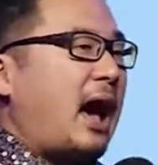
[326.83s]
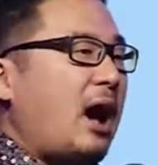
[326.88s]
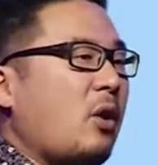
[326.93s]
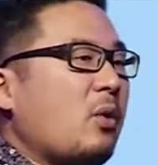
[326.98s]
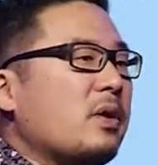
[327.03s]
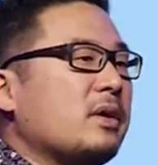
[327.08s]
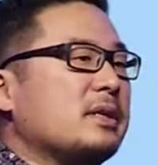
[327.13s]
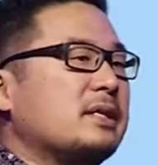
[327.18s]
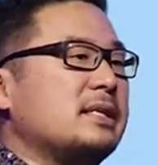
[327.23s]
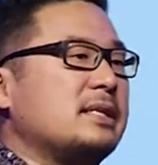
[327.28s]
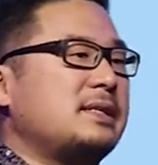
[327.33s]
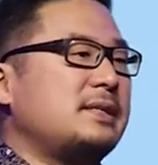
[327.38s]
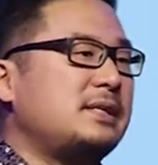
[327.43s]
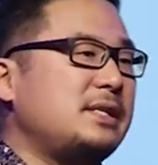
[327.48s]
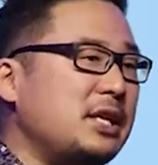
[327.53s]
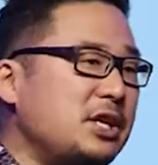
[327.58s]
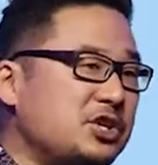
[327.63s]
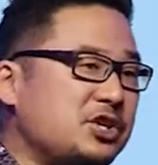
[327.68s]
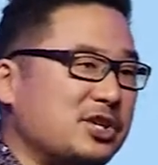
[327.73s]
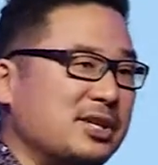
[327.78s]
our
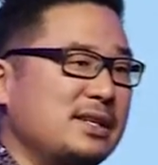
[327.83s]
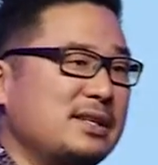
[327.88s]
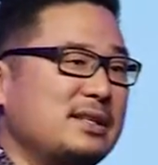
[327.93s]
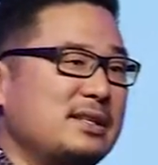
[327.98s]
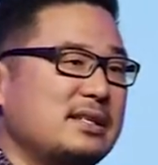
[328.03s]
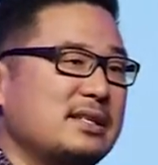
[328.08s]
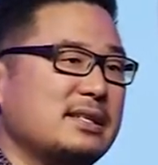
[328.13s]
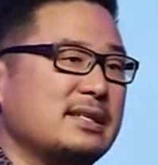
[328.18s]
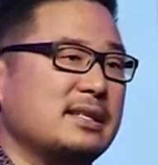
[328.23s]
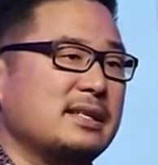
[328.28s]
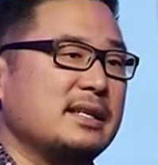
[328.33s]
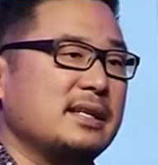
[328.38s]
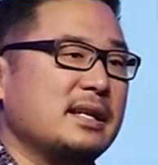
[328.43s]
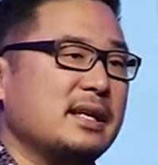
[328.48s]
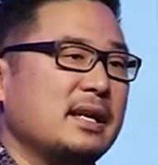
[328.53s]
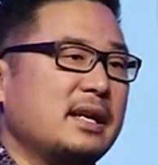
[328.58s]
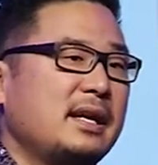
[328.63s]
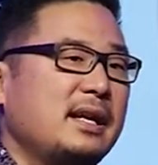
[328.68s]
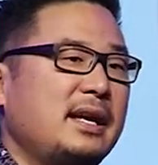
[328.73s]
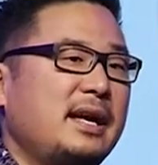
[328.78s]
decisions,
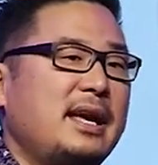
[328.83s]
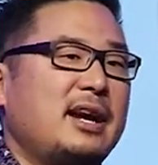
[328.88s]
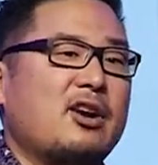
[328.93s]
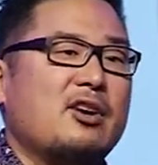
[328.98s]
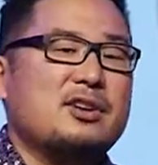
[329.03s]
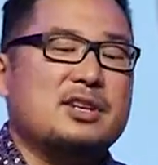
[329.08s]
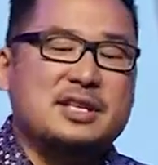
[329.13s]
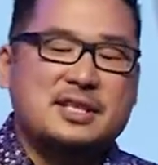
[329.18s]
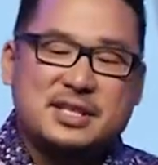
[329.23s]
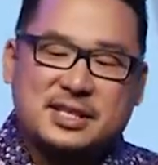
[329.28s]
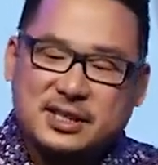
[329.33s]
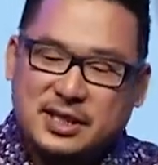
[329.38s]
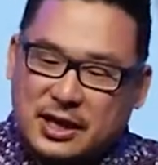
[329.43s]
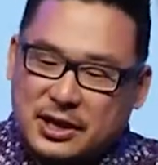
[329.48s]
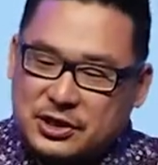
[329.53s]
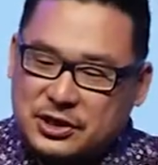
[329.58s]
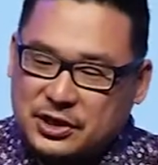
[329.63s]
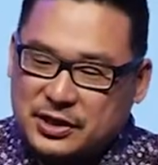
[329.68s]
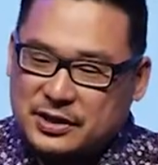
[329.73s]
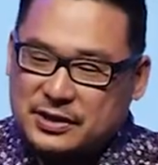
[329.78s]
and our
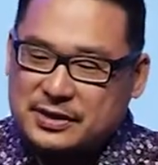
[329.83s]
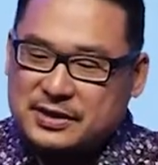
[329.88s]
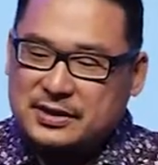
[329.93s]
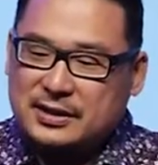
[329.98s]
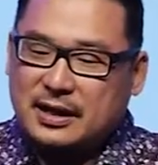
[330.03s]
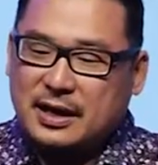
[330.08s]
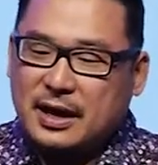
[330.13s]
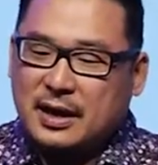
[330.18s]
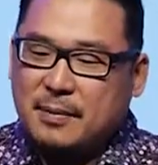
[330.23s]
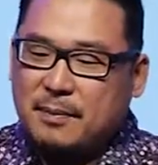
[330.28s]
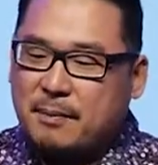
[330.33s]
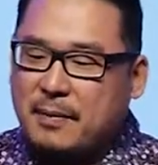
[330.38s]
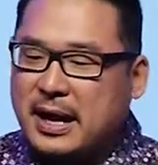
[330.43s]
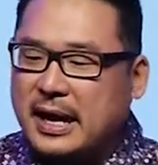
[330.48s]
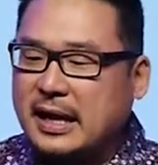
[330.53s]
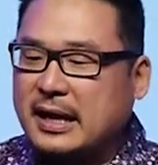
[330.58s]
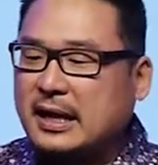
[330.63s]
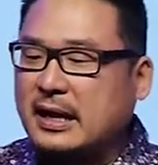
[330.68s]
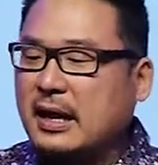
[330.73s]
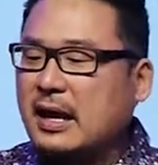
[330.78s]
decisions
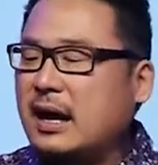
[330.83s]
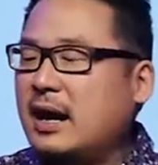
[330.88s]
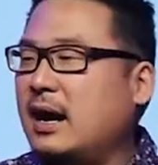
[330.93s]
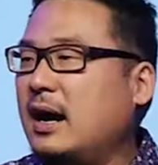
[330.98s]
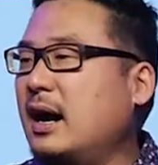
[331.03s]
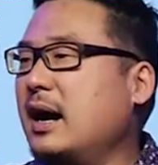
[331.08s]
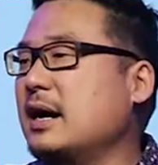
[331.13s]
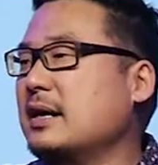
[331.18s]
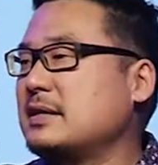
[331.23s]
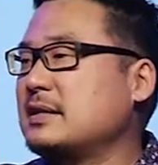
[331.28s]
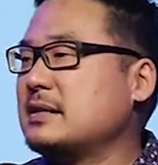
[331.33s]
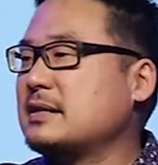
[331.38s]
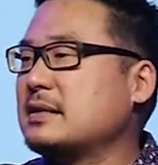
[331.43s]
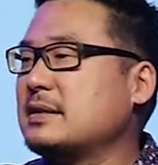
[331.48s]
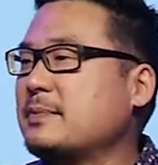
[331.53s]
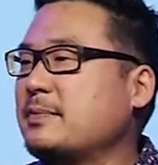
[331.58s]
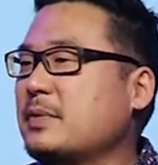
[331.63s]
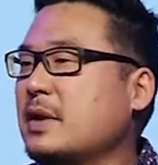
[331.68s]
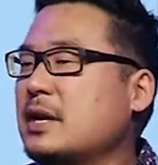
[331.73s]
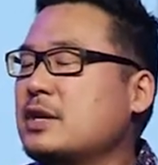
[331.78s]
make
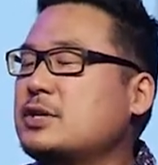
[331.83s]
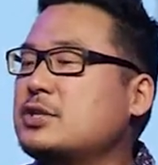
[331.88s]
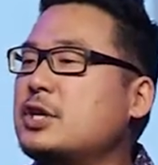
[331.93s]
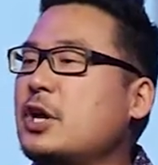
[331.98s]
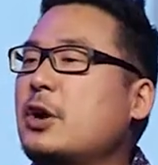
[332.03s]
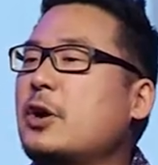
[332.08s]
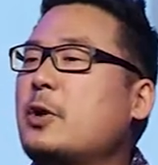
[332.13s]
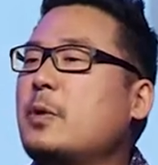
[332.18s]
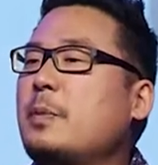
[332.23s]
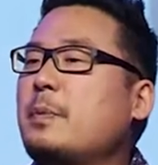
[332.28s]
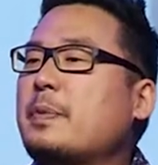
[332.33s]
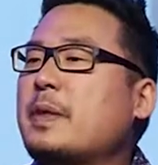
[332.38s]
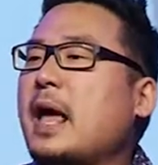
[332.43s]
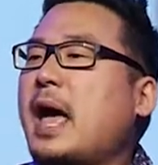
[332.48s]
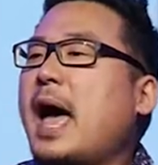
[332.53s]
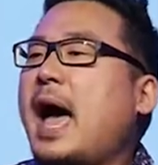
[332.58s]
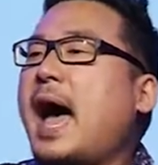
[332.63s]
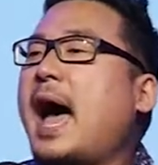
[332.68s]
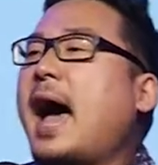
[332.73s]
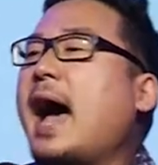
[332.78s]
us. So,
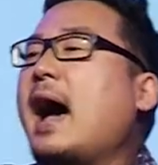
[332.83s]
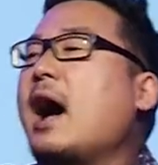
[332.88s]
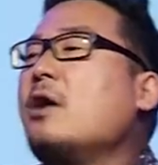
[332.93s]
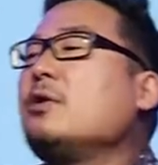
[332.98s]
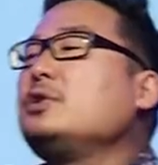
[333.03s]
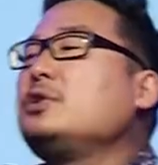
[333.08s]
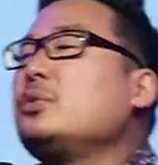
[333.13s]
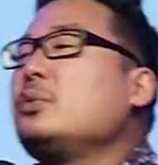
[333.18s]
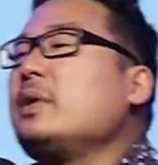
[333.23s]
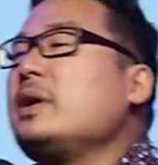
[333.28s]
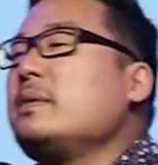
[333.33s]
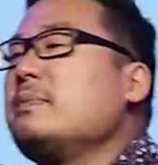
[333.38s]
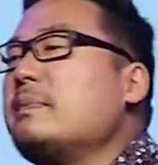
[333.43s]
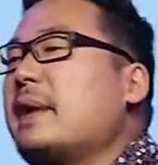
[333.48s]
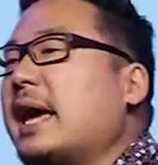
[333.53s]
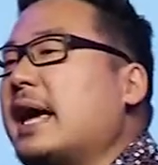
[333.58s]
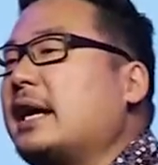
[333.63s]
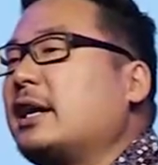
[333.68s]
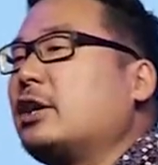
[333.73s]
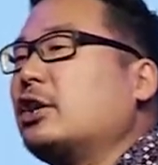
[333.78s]
how do we
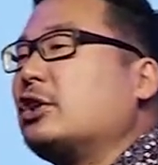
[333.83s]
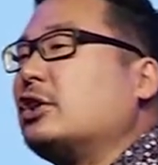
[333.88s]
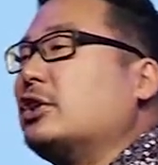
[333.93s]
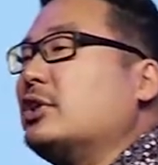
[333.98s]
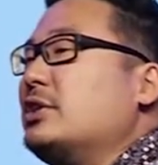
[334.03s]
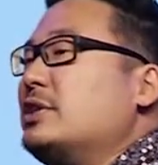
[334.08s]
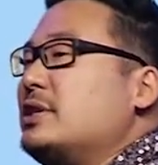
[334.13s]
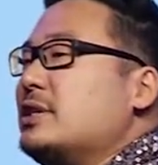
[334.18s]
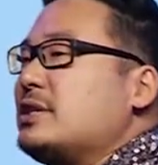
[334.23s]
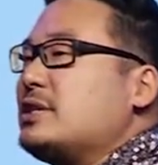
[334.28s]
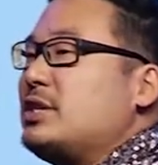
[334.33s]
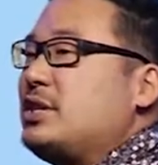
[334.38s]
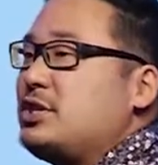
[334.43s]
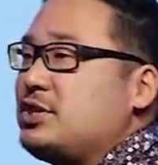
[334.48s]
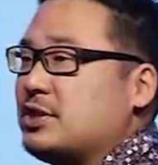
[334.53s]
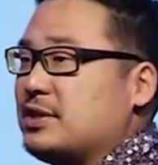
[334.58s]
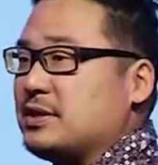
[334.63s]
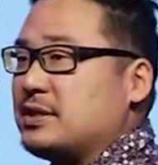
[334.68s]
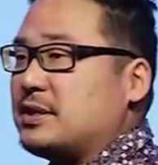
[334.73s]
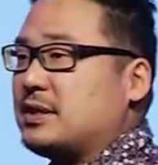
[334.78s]
make good
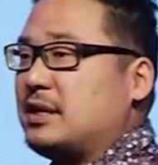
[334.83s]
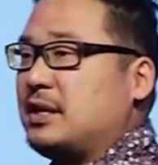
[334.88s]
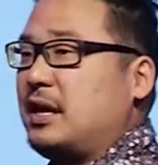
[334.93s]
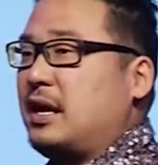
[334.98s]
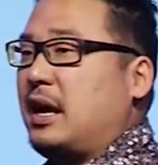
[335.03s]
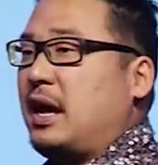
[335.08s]
decisions?